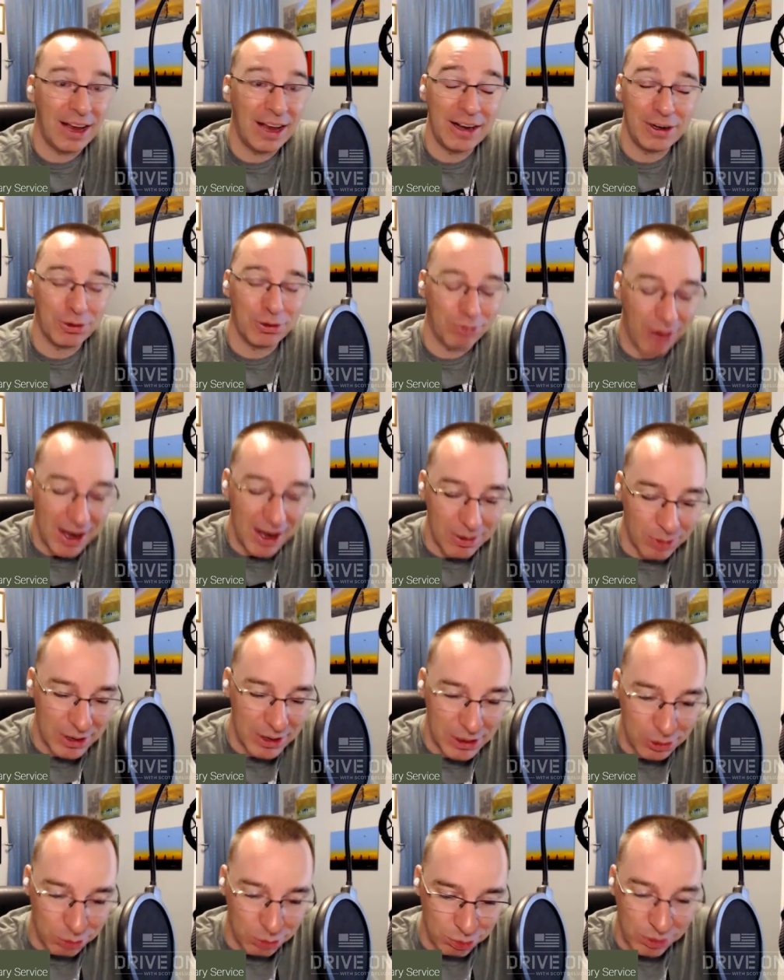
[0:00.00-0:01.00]
And you're right
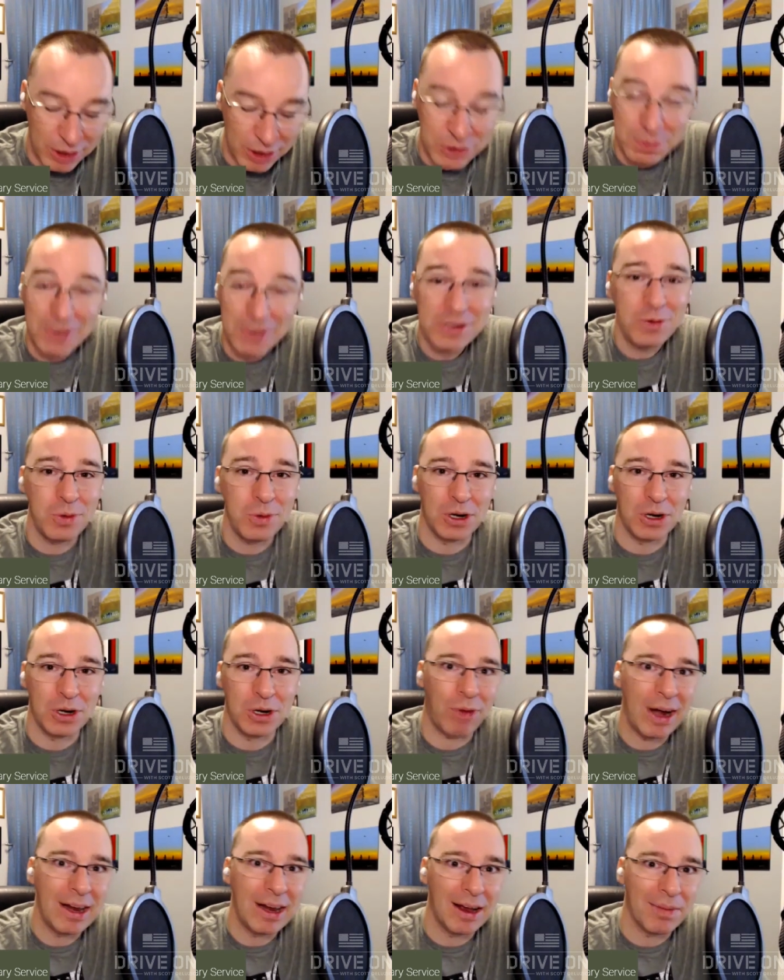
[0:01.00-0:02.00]
when you're, especially when you're
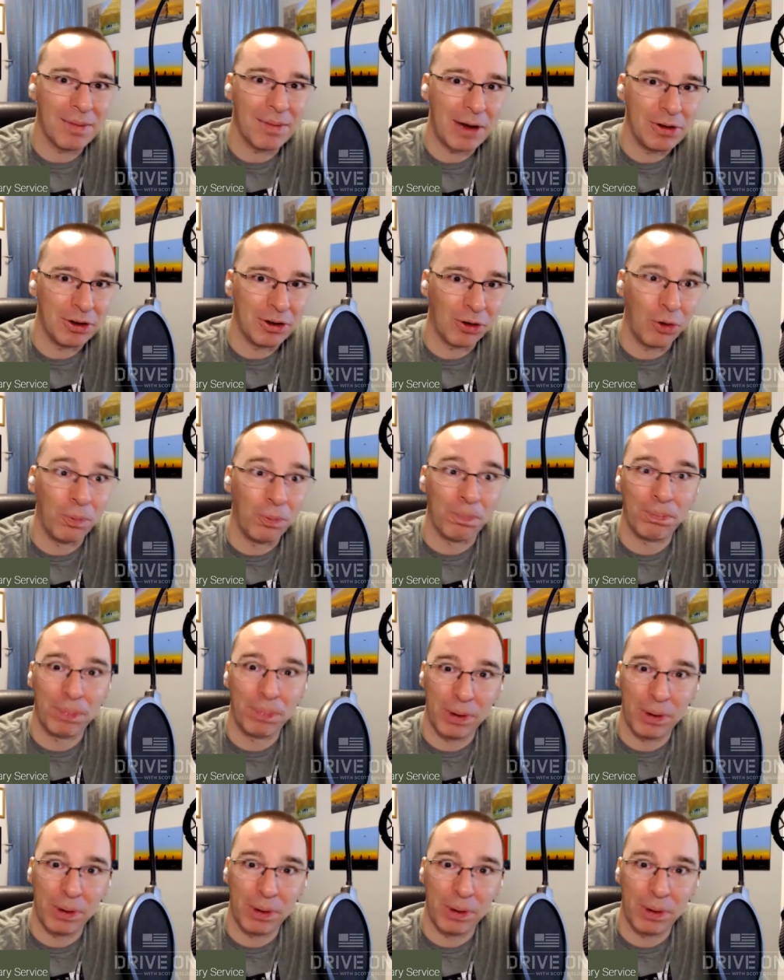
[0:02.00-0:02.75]
writing about your own